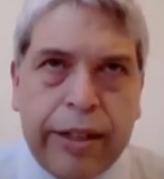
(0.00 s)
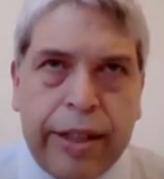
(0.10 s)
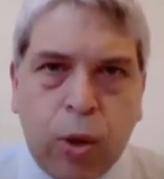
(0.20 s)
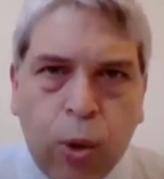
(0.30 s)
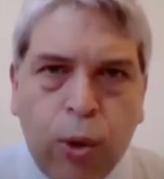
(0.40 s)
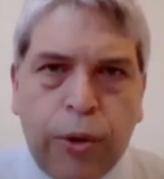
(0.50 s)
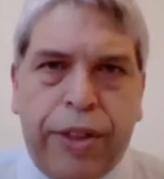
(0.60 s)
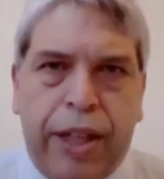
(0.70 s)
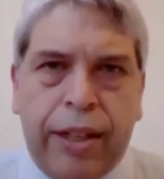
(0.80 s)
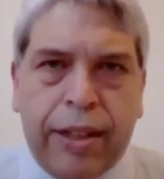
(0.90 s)
the whole
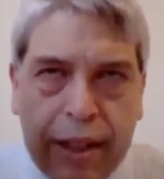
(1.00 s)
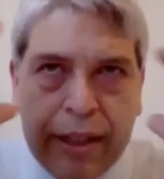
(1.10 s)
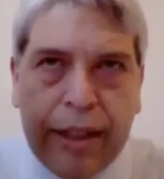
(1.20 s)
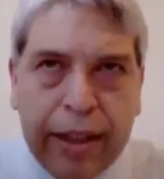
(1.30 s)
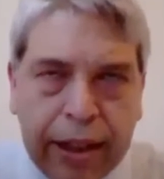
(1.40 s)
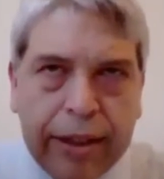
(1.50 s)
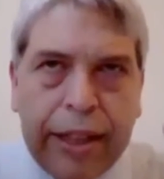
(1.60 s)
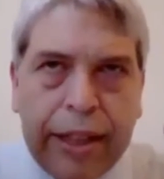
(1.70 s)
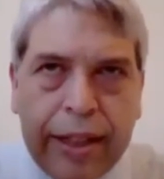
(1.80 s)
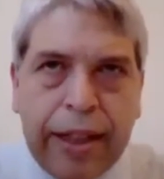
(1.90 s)
thing,
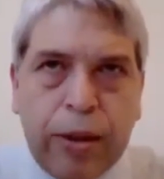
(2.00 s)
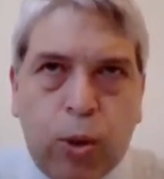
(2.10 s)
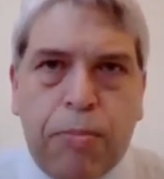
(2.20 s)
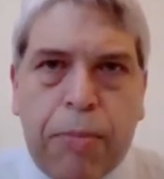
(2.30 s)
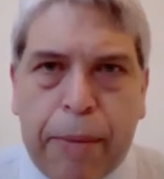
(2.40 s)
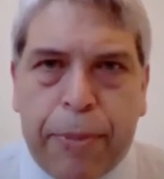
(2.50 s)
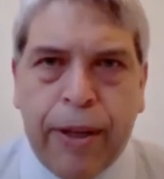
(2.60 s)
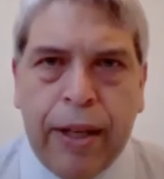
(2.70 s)
the whole map